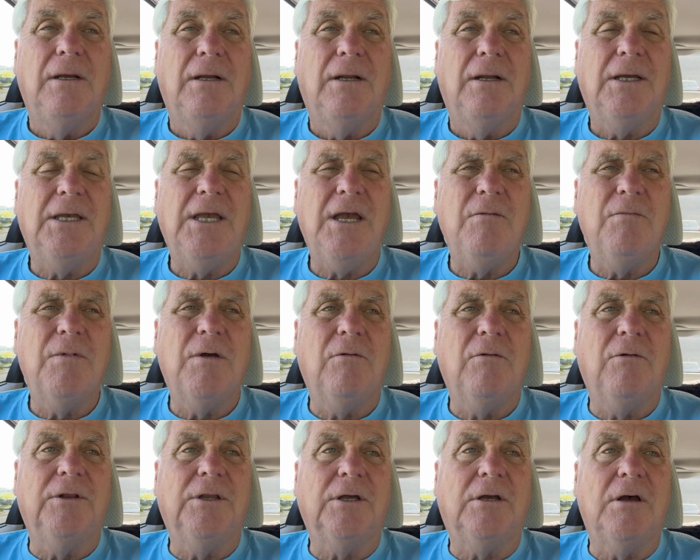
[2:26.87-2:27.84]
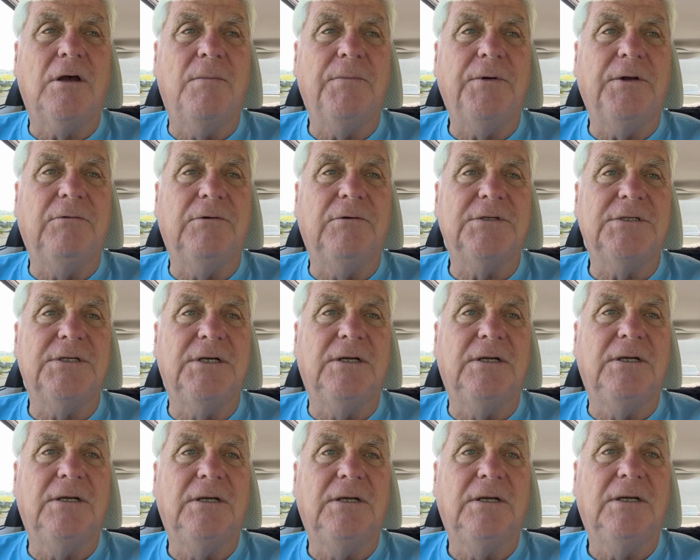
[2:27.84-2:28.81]
I can't remember what the company was
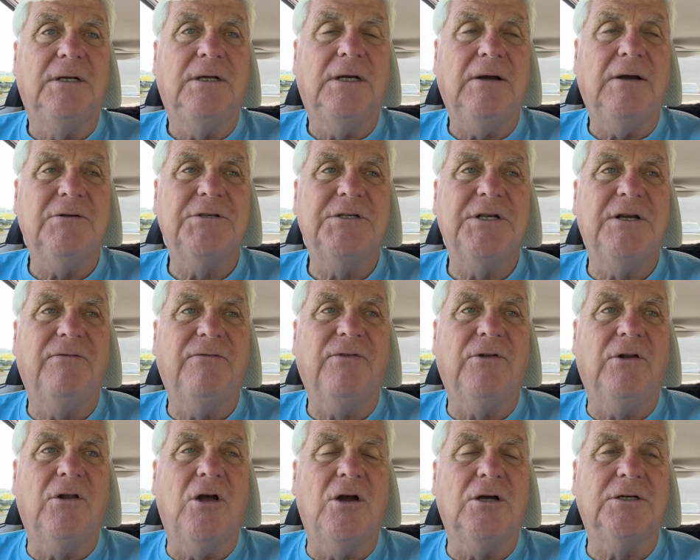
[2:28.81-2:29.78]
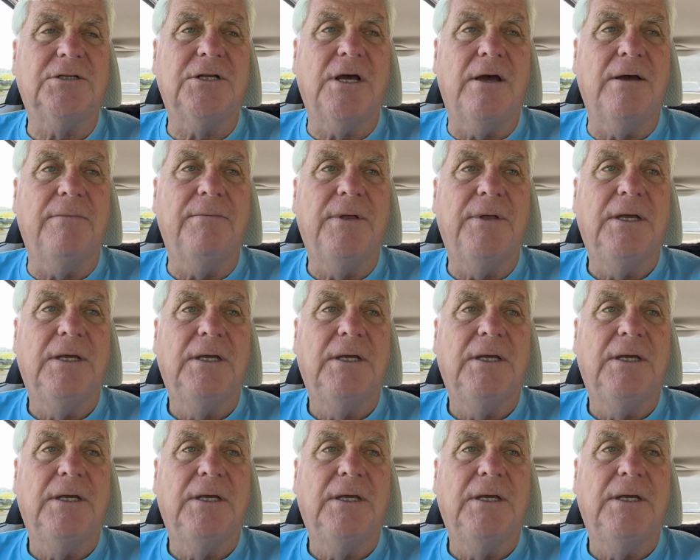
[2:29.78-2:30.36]
in. I was in it for a long time.